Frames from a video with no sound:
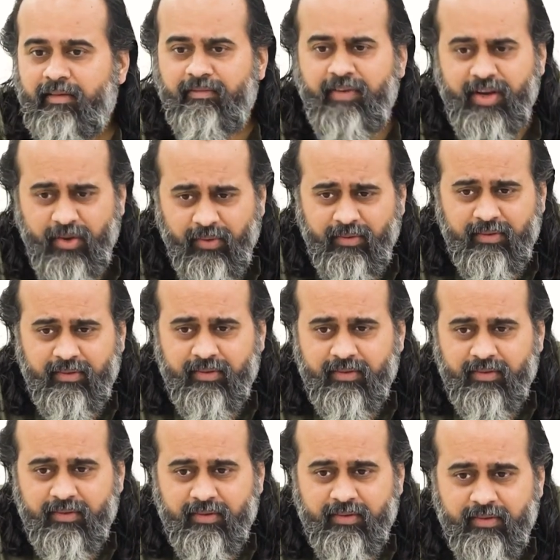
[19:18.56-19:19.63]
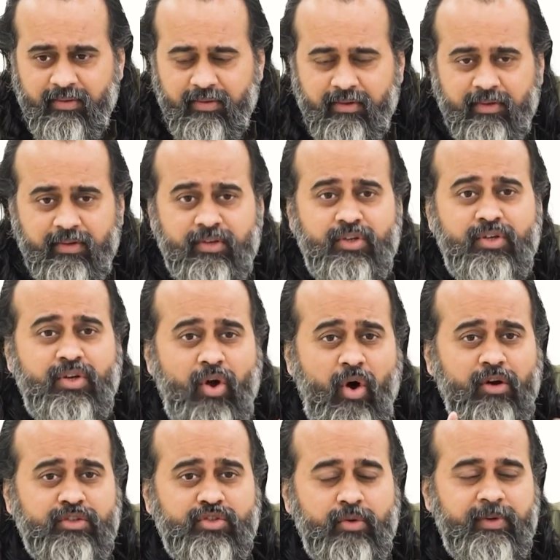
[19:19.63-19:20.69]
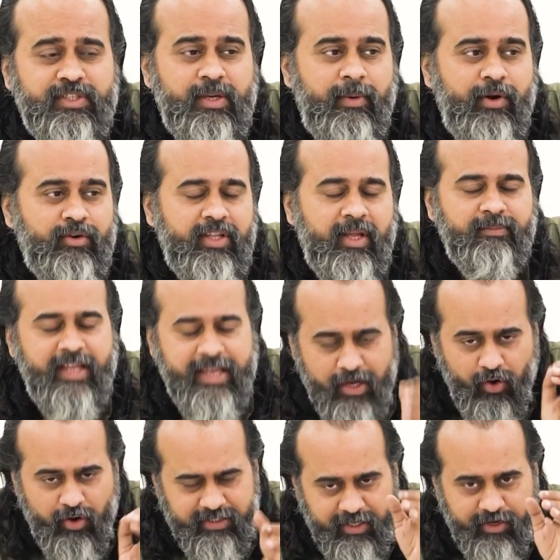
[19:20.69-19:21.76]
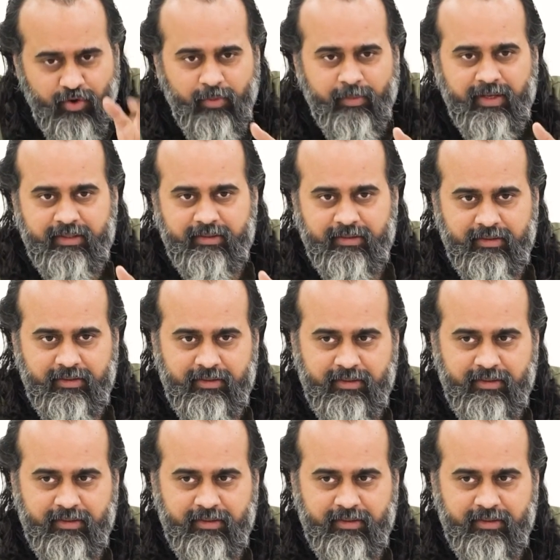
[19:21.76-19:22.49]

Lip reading: When you talk so much about them. The ego is a rumor.